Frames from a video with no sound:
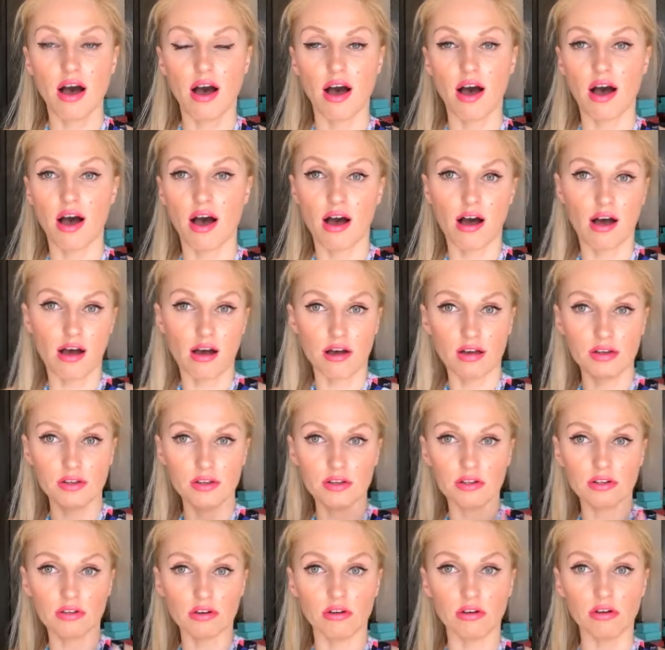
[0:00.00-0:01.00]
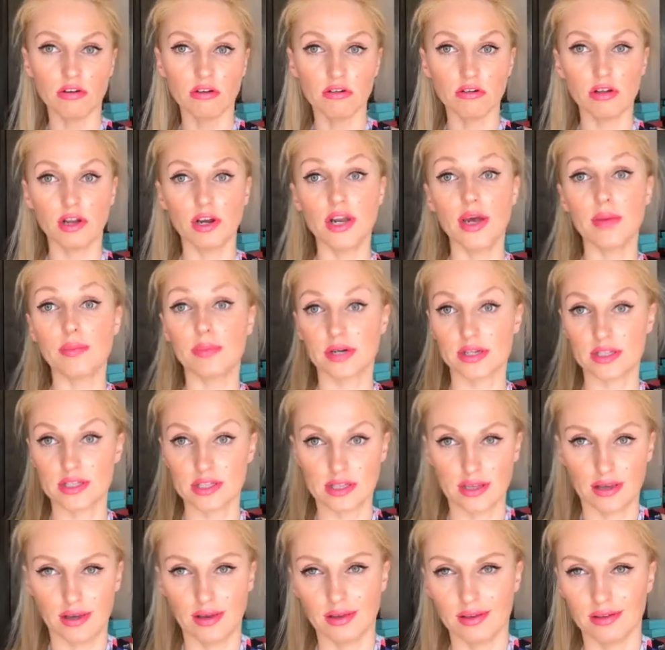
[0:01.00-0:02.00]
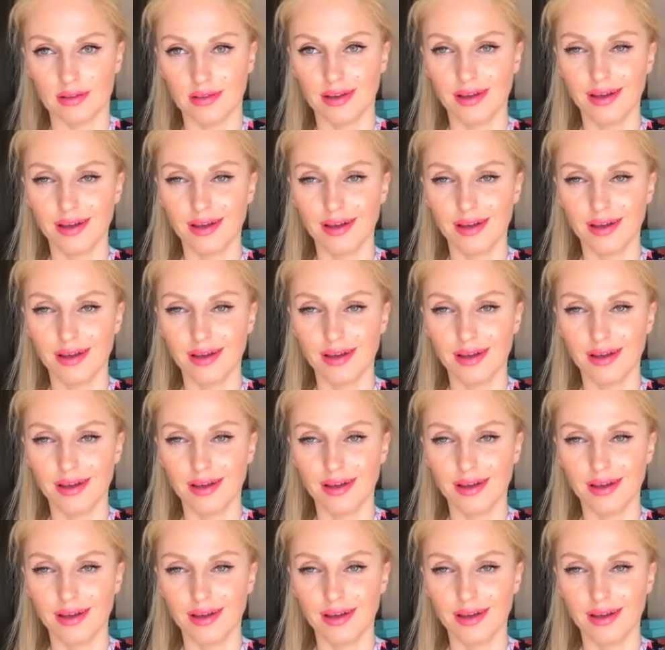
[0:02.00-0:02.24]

uh, you know, leopard skin.